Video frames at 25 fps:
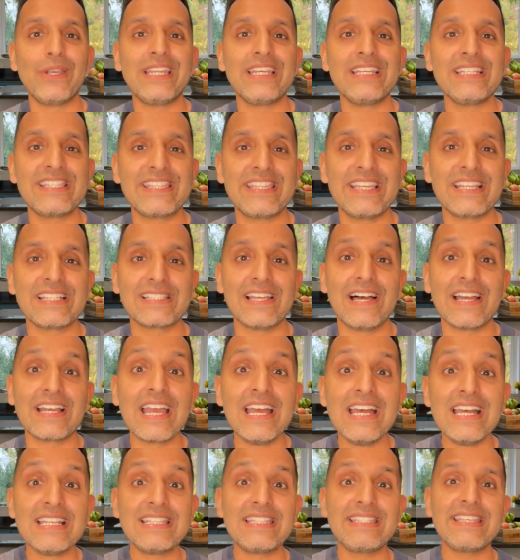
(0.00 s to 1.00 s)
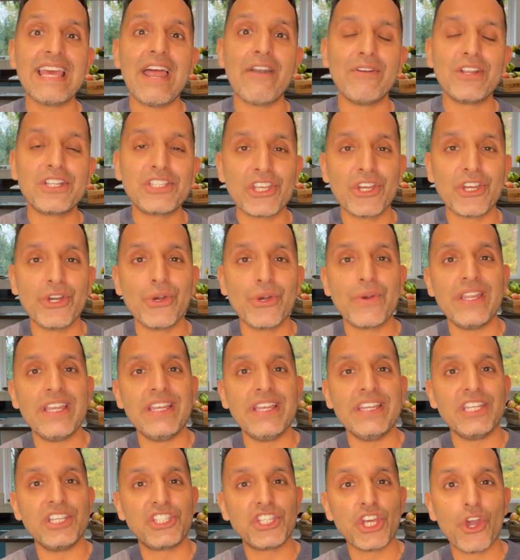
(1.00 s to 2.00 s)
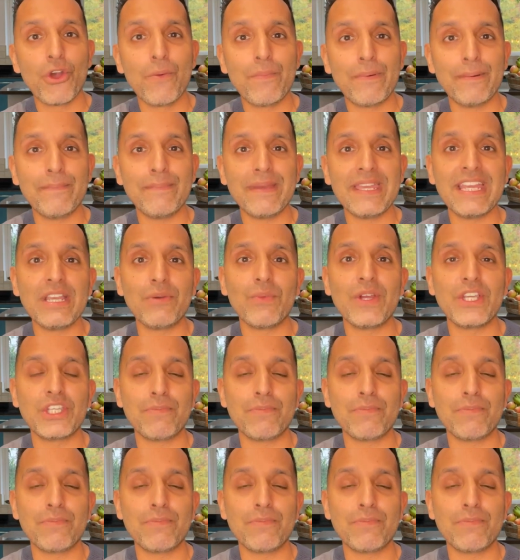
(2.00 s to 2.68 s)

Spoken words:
release things like serotonin and dopamine,